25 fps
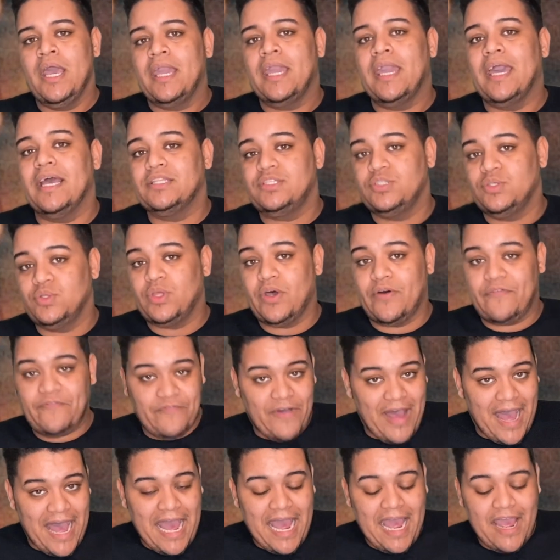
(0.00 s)
get to the
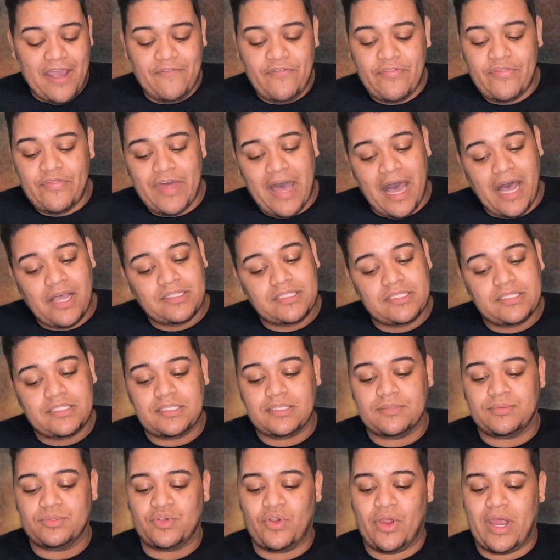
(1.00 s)
5,000
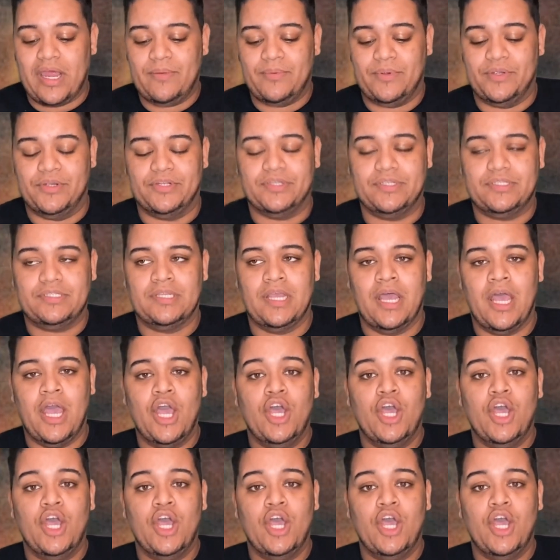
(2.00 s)
subscribers.